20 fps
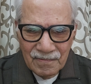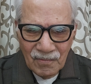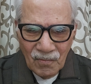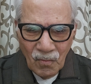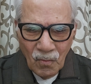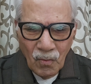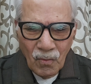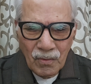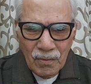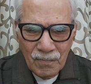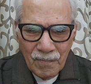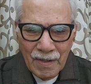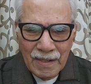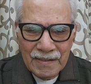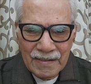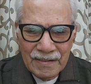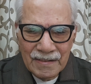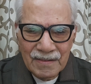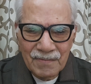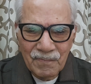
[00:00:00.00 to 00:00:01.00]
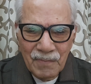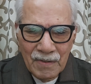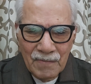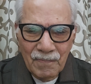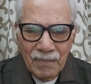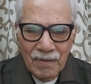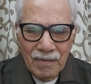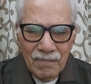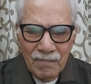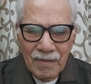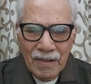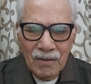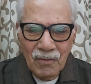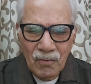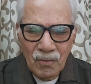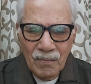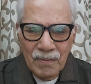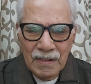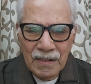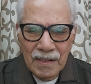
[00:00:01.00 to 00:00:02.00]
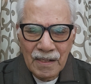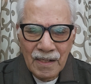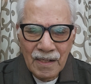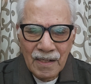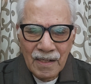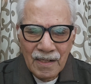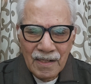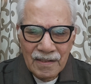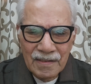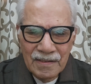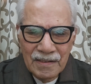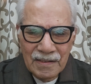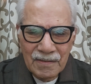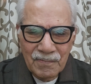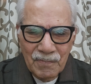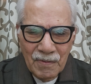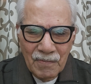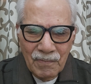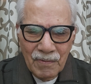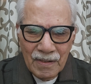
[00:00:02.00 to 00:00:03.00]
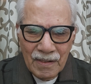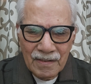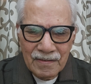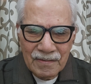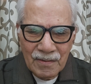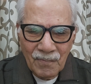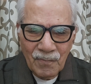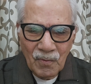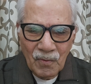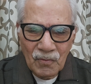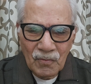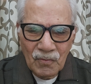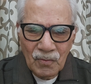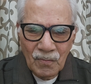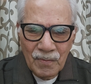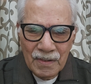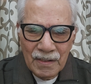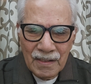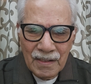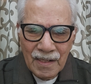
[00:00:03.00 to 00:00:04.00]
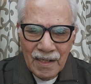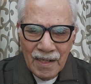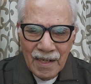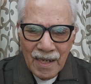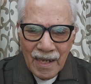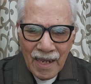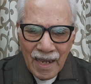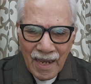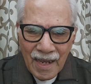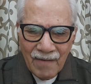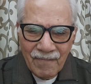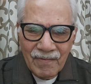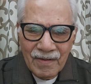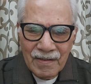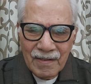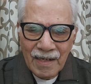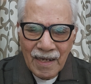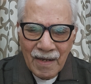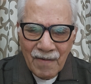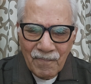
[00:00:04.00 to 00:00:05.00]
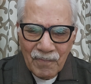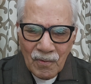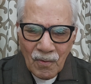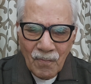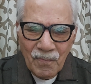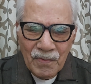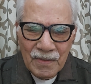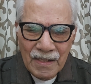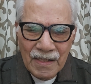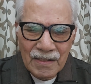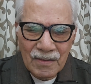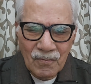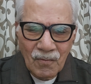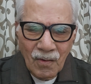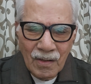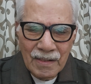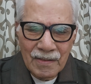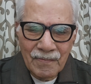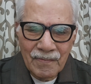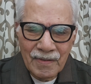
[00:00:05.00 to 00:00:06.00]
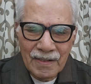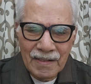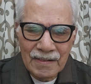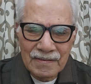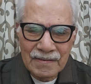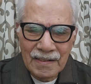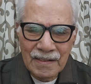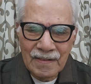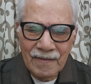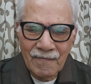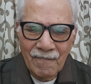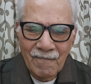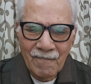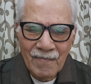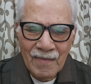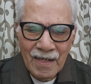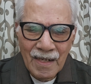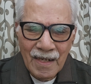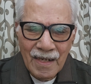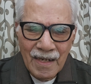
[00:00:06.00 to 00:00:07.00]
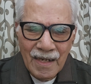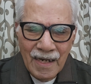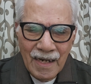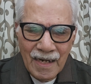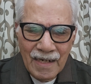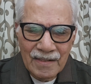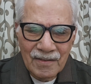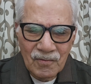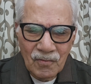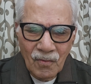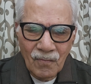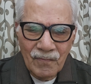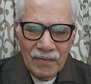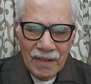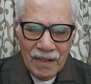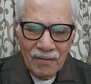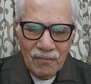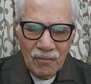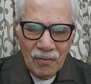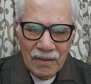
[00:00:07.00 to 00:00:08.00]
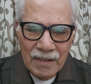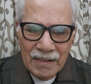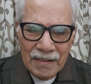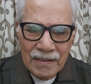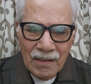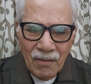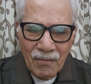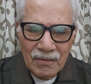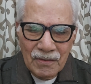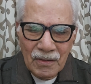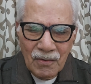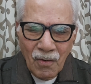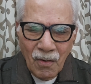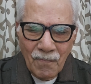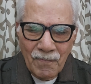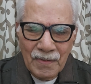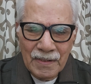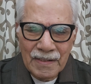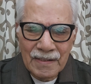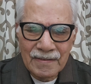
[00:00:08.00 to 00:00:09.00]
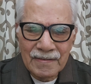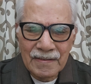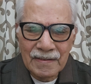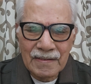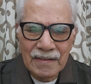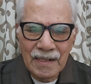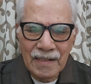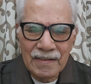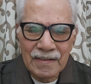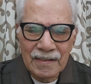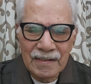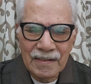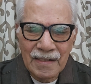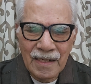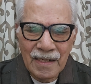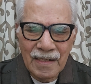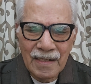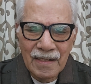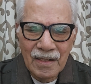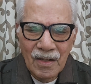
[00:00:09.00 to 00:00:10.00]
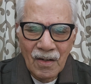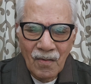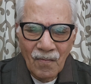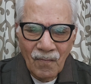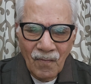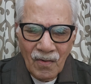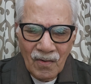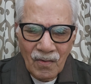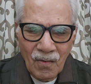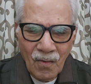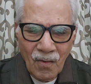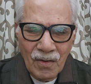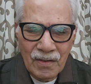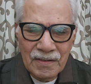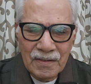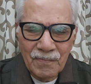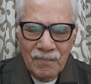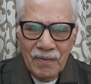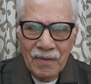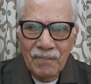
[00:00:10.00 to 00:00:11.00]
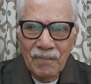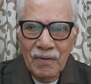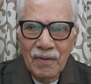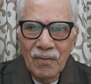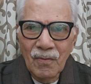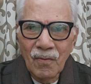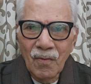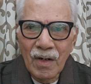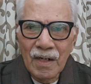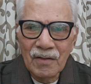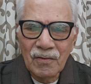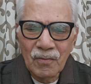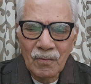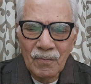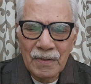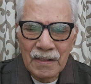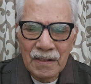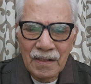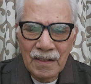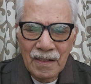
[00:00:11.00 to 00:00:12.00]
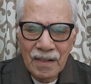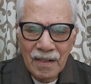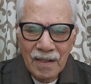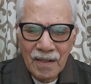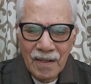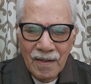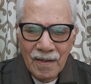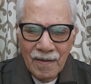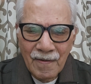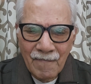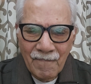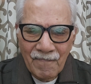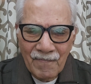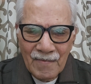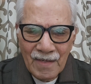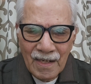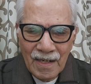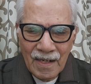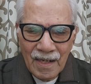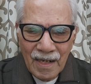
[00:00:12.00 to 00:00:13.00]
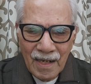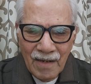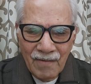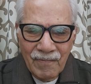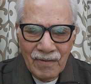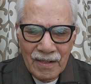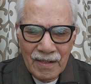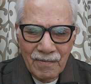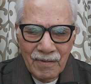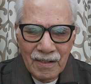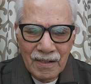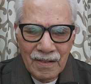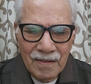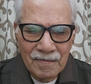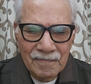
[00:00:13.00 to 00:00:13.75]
owned by these people, these people are supposed to be having appropriate qualification, and so we have to lay down the competency criteria for all the people who are to be available.